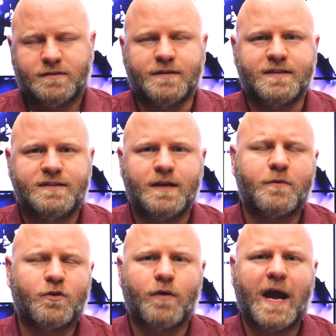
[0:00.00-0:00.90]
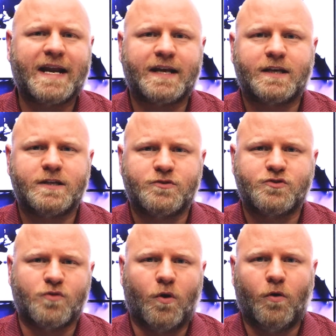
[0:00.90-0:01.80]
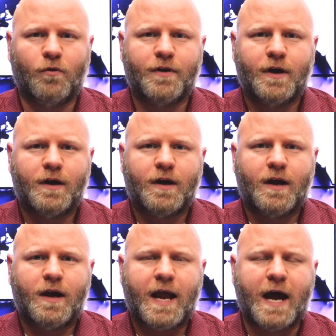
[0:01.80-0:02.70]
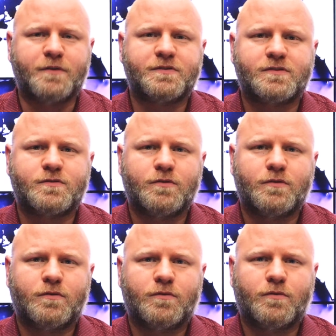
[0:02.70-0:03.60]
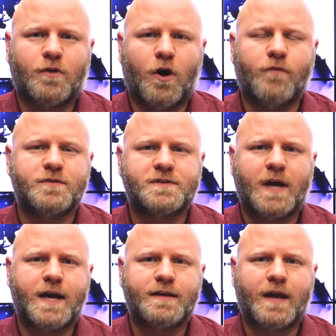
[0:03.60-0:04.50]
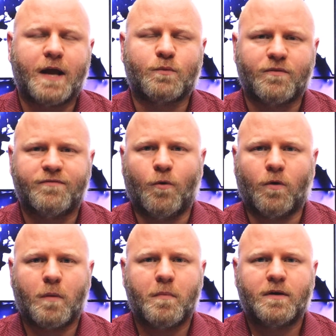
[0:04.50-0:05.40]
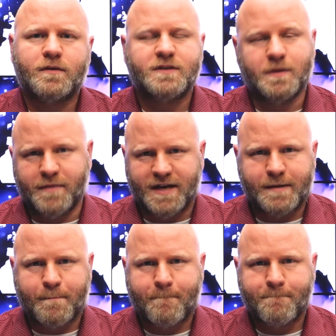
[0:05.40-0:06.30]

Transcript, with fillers: to the Democratic controlled House Oversight and Reform Committee.